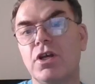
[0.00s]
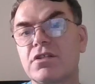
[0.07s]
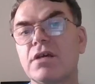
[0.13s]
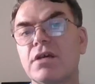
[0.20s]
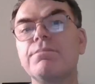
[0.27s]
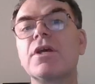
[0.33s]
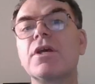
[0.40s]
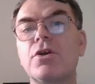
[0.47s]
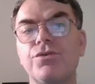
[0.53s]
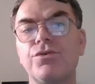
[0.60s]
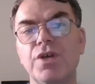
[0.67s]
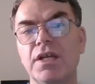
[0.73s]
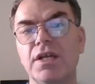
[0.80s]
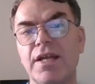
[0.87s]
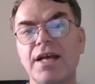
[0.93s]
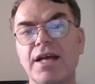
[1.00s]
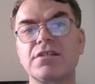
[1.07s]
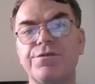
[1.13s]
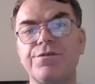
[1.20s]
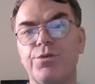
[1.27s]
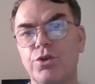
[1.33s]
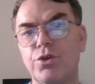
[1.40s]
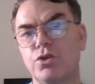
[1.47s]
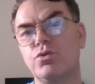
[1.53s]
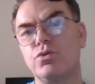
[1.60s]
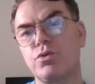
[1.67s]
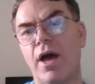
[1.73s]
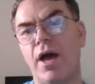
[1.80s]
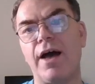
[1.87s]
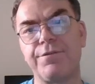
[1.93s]
It can be really nice for you
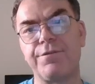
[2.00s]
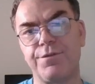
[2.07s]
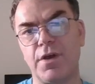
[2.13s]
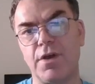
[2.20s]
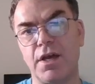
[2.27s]
to have